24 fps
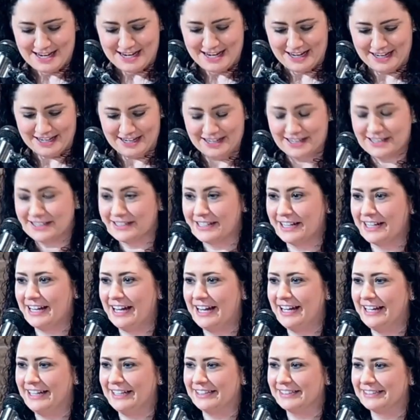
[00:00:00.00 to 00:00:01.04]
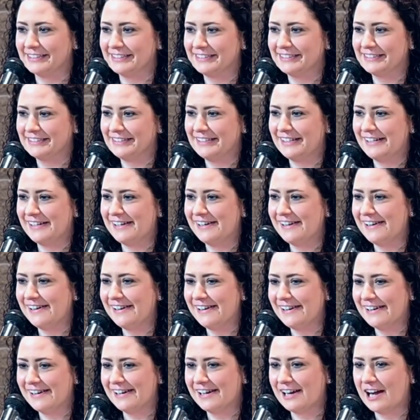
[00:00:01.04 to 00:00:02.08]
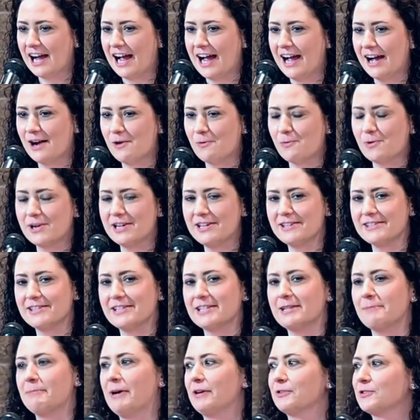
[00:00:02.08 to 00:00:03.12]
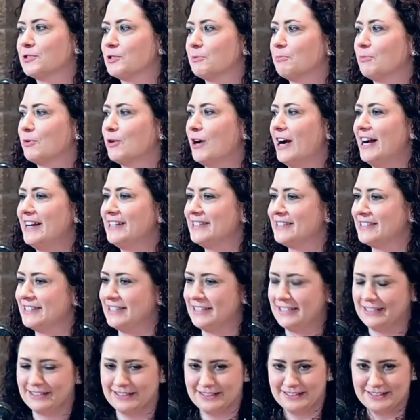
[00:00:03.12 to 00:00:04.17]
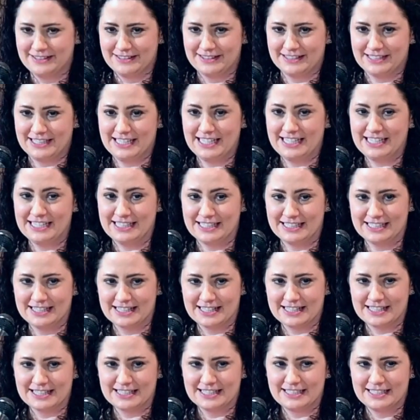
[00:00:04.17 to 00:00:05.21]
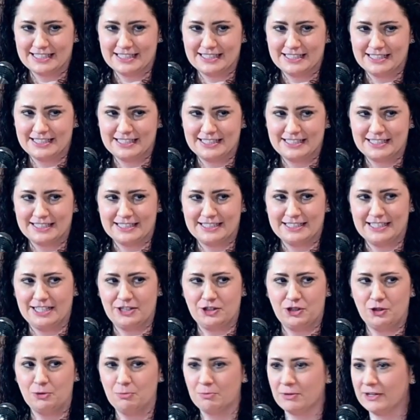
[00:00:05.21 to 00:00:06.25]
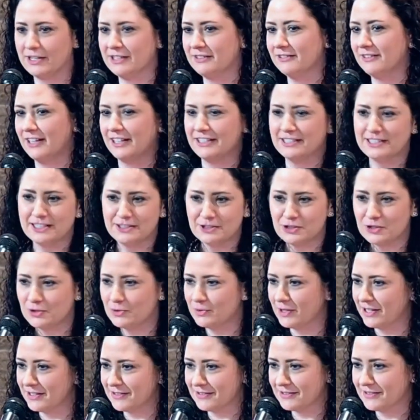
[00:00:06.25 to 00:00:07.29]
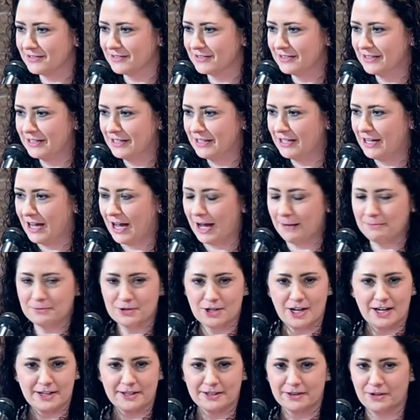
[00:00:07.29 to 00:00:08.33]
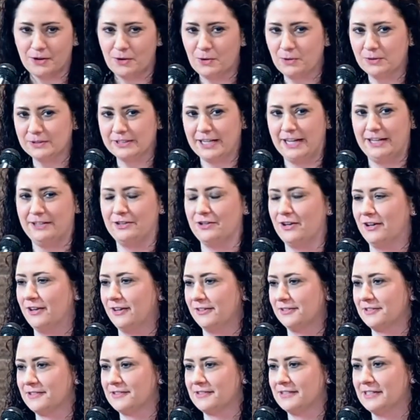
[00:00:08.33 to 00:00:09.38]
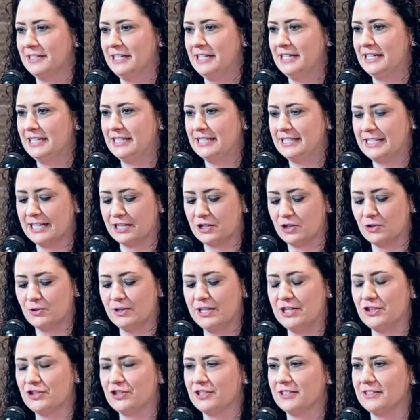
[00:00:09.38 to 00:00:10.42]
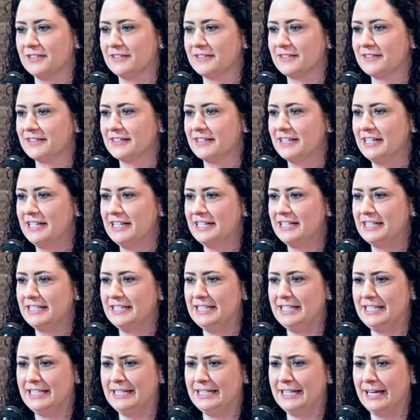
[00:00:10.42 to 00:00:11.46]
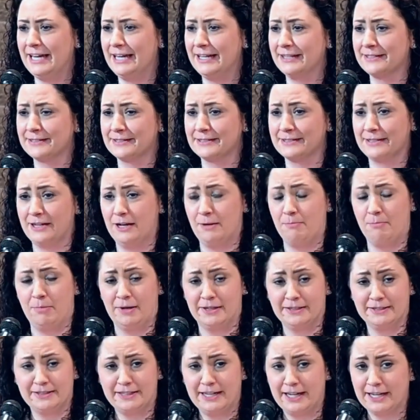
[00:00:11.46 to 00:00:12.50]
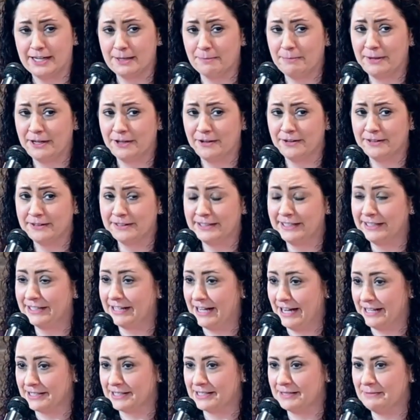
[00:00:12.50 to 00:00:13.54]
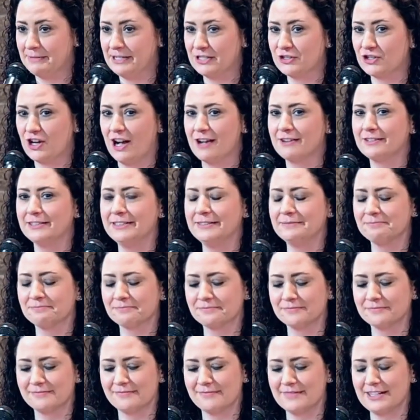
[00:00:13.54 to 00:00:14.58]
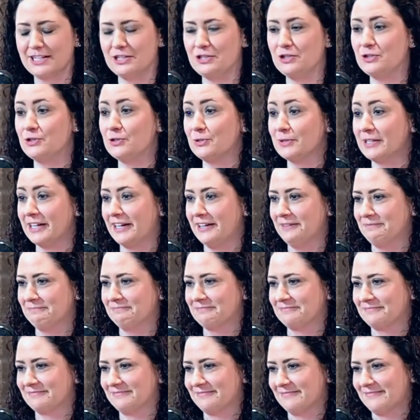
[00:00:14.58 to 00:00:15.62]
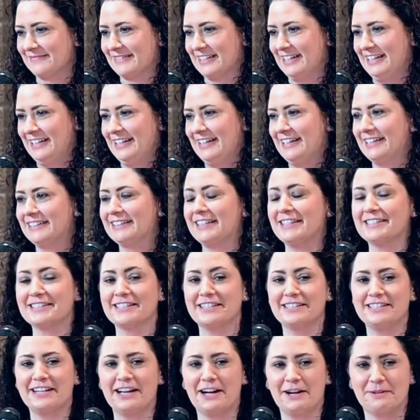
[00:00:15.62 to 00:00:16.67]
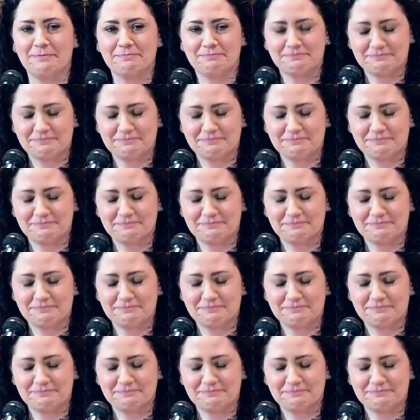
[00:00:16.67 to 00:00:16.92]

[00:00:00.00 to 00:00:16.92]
and I said, hey, what do you think about surprising the kids? Can you bring London to us? I'm talking the whole 9 yards. Decorations, tea cakes, a bundt cake apparently, it has to be chocolate. Can you do that? They said, yeah.